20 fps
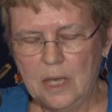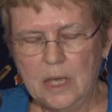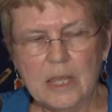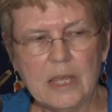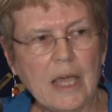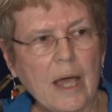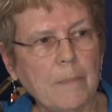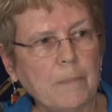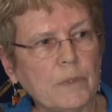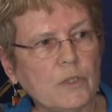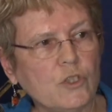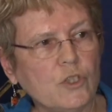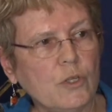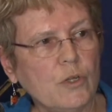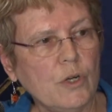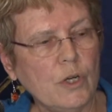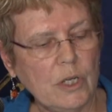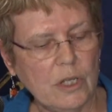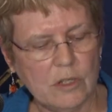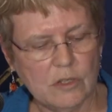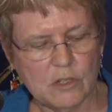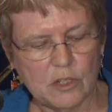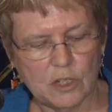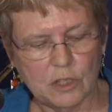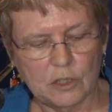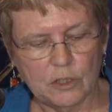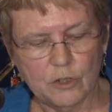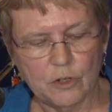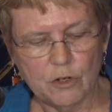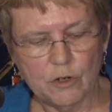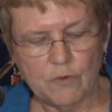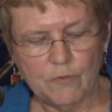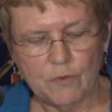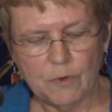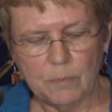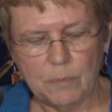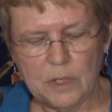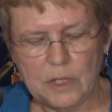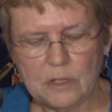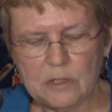The opportunity is to learn
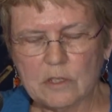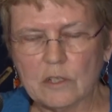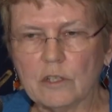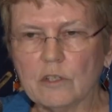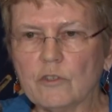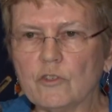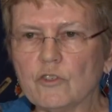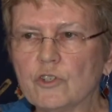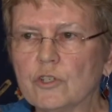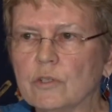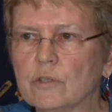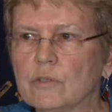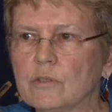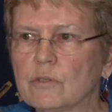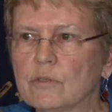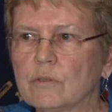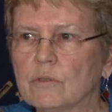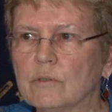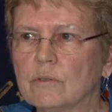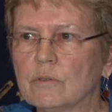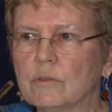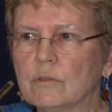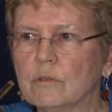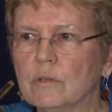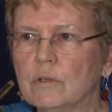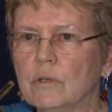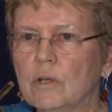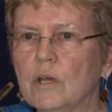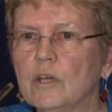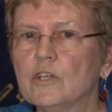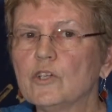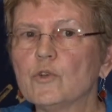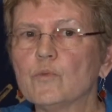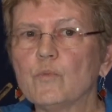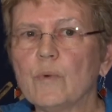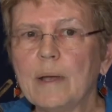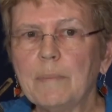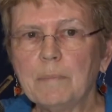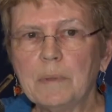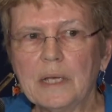from these solutions, to
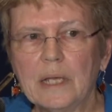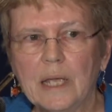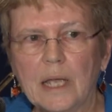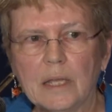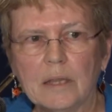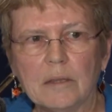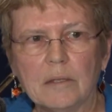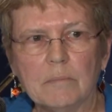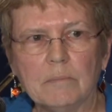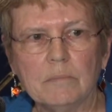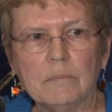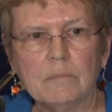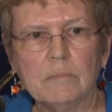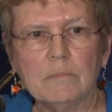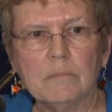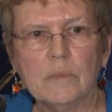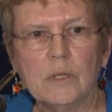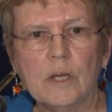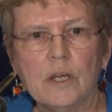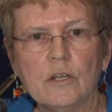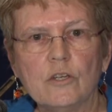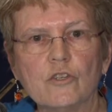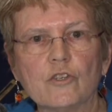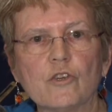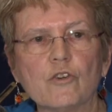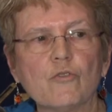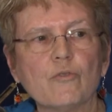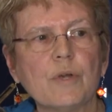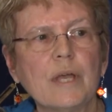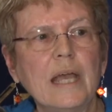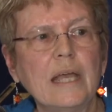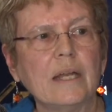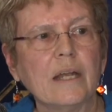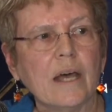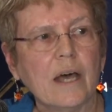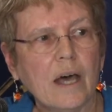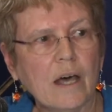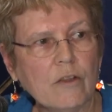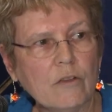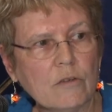replicate them, to create
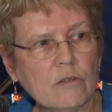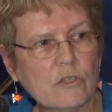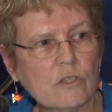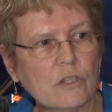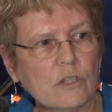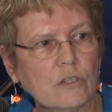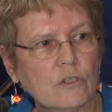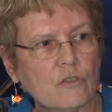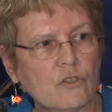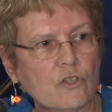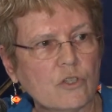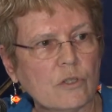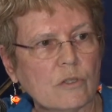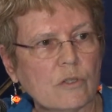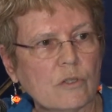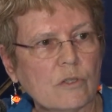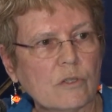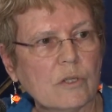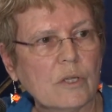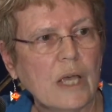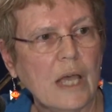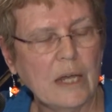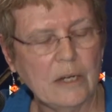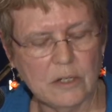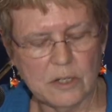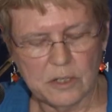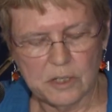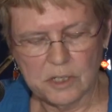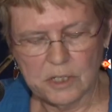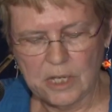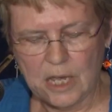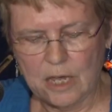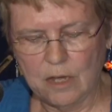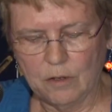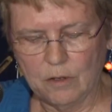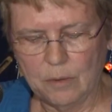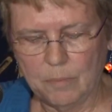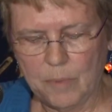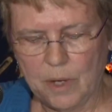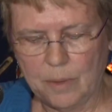other solutions, and to
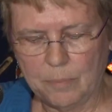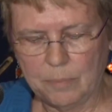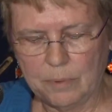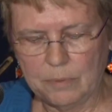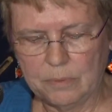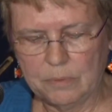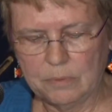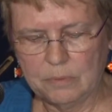scale them up.